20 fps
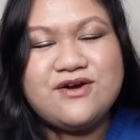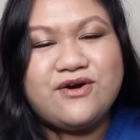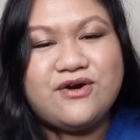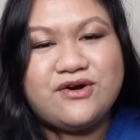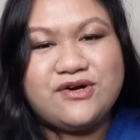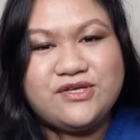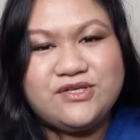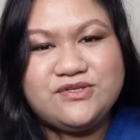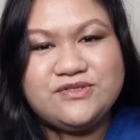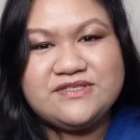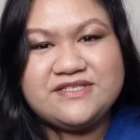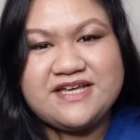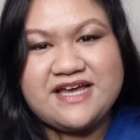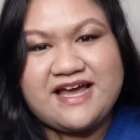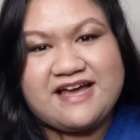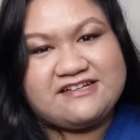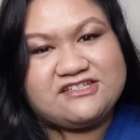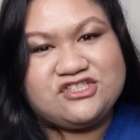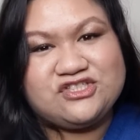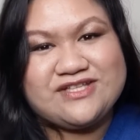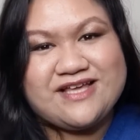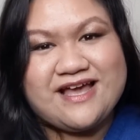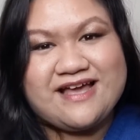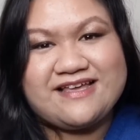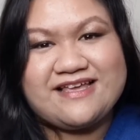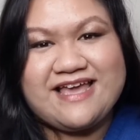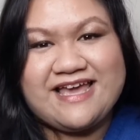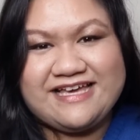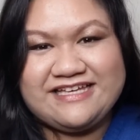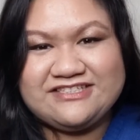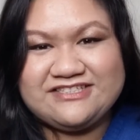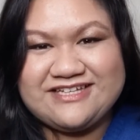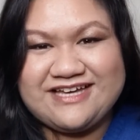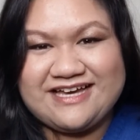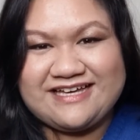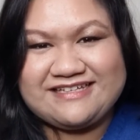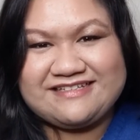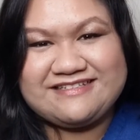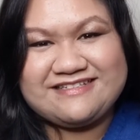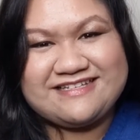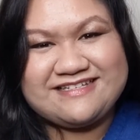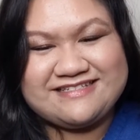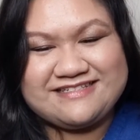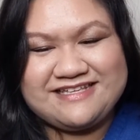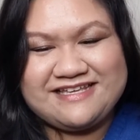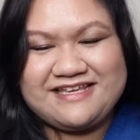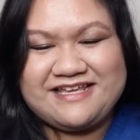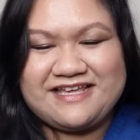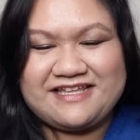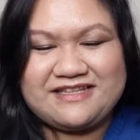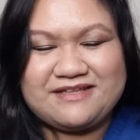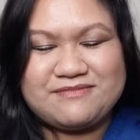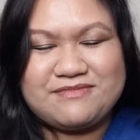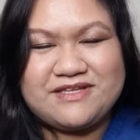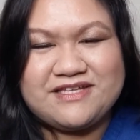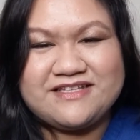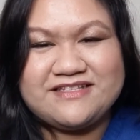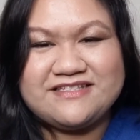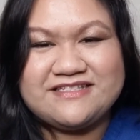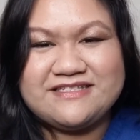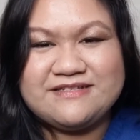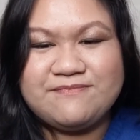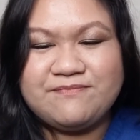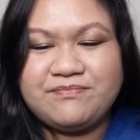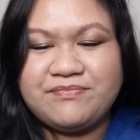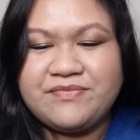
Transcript: or use the hashtag HICC Kingdom Kids.